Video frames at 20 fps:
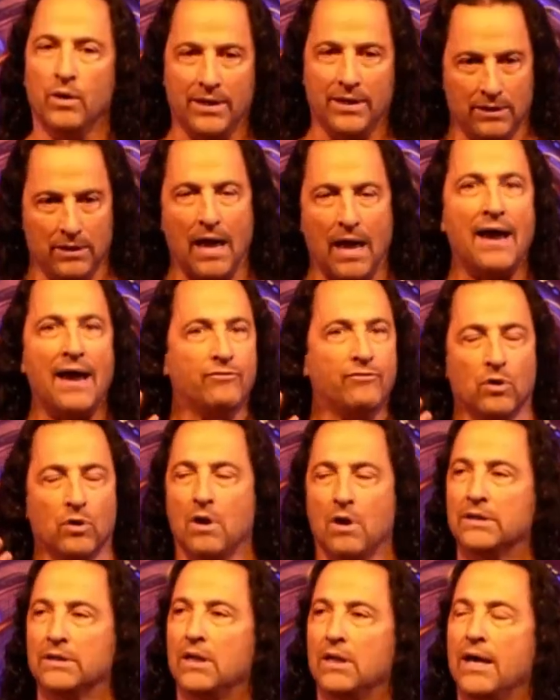live or
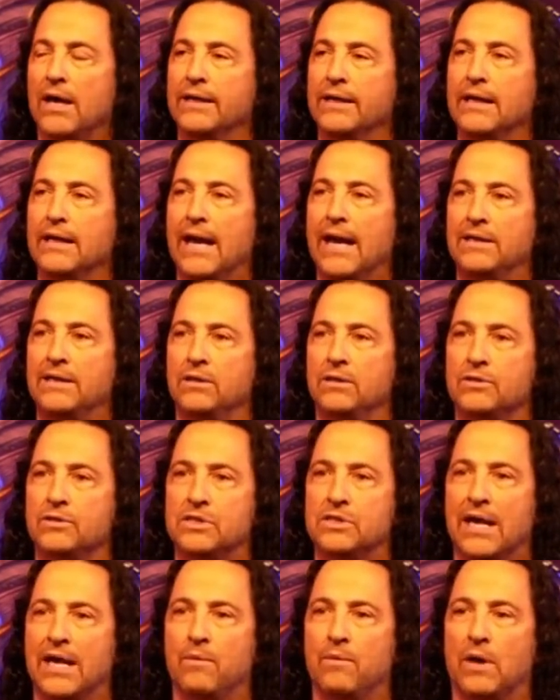online and you
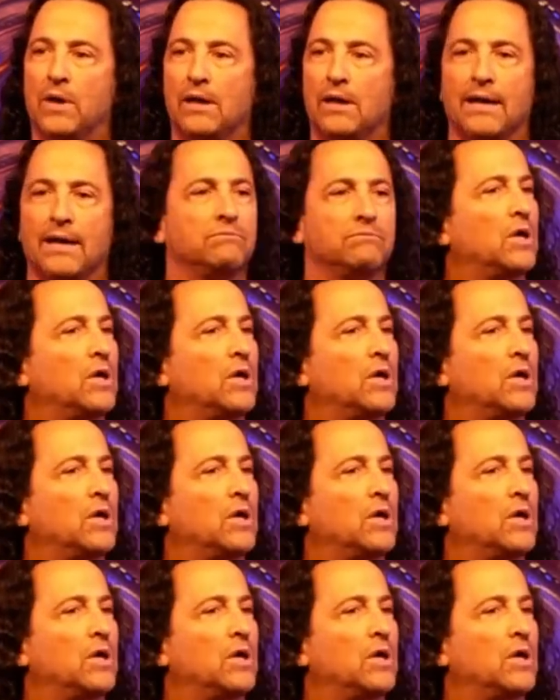say, "Well, I,